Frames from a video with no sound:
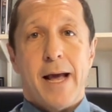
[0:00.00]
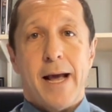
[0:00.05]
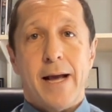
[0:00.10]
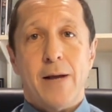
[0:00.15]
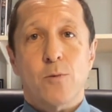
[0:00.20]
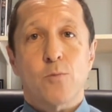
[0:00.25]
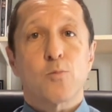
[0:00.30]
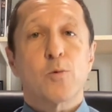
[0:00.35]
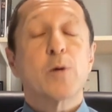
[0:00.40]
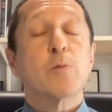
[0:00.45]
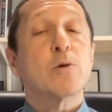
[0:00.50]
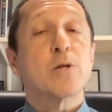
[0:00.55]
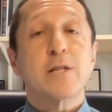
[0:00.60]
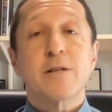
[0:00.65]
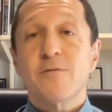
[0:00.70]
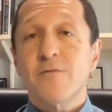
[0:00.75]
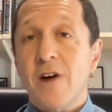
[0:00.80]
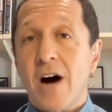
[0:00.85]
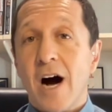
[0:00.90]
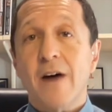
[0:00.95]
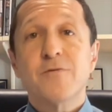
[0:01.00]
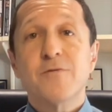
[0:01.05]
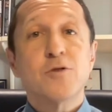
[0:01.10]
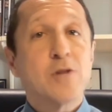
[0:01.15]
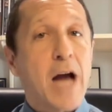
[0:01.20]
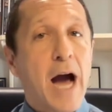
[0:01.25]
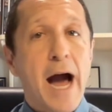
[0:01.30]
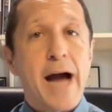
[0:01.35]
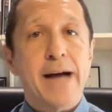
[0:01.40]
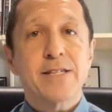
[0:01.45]
And we will involve
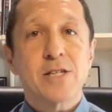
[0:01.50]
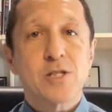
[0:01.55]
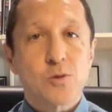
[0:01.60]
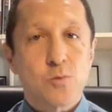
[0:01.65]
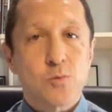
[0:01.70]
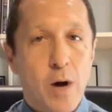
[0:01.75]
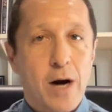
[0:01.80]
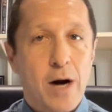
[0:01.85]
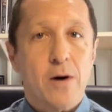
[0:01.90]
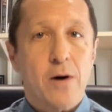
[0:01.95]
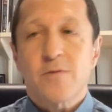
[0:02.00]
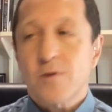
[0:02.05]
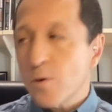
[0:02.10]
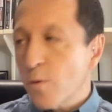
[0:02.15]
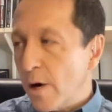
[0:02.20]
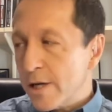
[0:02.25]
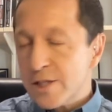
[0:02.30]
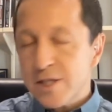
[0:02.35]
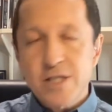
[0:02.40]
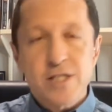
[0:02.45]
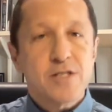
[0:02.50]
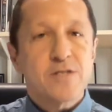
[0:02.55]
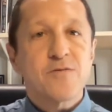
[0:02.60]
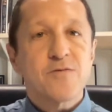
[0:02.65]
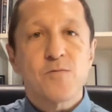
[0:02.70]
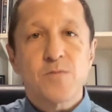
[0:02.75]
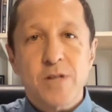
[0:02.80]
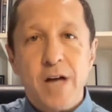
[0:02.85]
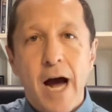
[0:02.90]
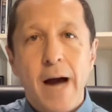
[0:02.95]
you guys as well. Questions
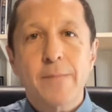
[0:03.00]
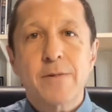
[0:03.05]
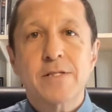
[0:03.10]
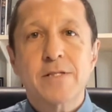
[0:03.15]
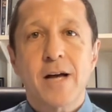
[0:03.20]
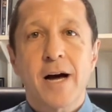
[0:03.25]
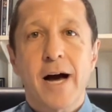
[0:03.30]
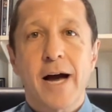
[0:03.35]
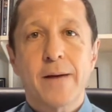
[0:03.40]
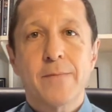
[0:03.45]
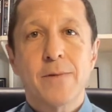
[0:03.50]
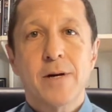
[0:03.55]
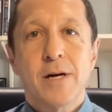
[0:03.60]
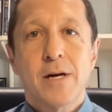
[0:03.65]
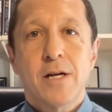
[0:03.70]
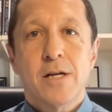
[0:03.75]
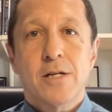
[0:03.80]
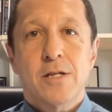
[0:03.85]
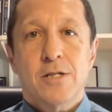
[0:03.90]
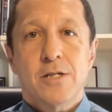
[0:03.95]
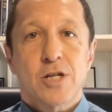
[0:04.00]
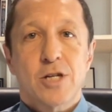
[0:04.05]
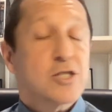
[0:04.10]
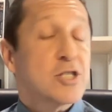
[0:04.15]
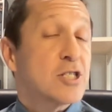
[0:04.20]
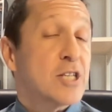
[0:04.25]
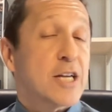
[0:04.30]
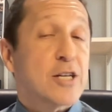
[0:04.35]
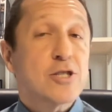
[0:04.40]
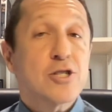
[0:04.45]
from time to time,
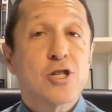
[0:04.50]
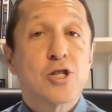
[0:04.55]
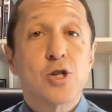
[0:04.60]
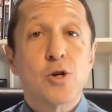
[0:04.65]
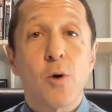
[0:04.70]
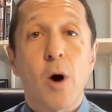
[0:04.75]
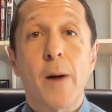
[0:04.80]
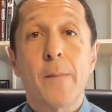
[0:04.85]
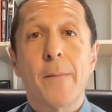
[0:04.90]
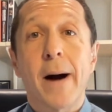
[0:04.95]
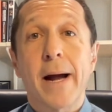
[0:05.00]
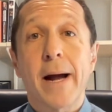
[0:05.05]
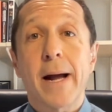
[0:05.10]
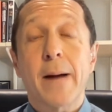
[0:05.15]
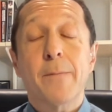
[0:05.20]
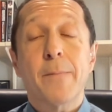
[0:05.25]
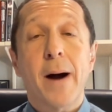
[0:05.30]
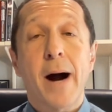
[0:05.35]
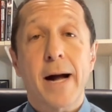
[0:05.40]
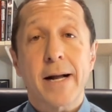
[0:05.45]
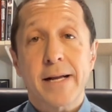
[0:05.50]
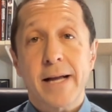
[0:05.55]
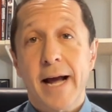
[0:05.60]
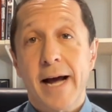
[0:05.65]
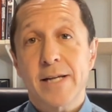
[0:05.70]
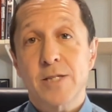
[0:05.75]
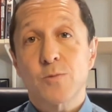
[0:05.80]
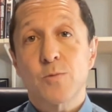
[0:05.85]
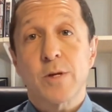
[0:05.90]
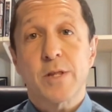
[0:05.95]
just as I used to do on my
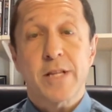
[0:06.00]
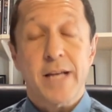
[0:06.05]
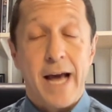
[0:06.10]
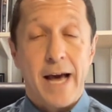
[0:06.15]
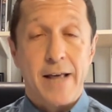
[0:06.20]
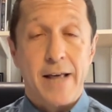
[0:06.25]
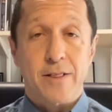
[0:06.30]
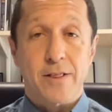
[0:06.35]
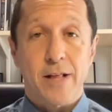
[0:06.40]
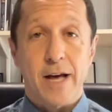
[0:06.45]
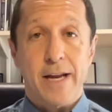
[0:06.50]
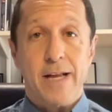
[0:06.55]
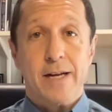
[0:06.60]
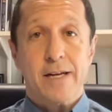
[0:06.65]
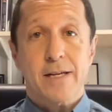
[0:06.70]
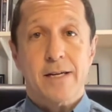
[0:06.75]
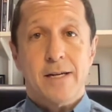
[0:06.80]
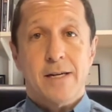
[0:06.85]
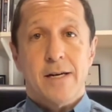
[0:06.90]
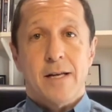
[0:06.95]
podcast with The Athletic.